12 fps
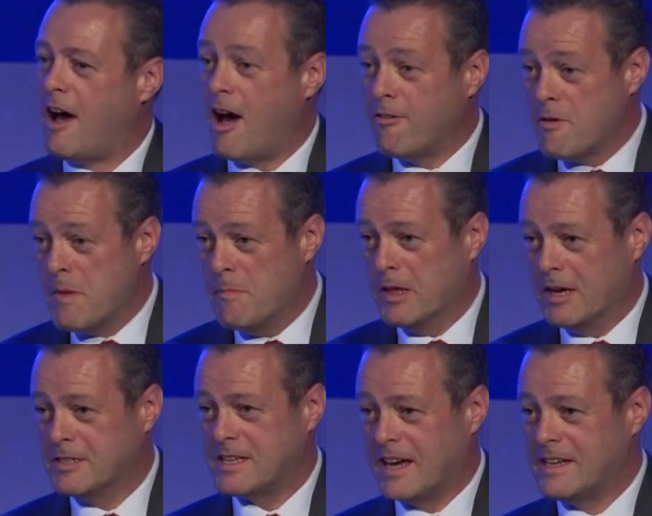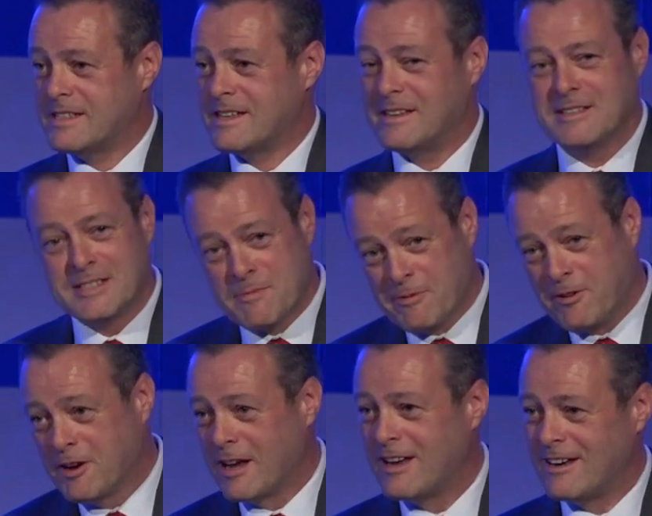I remember those days, and some of
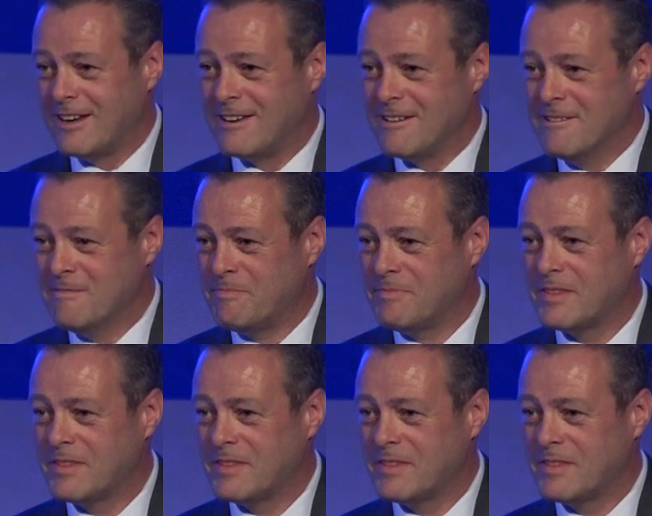you clearly do.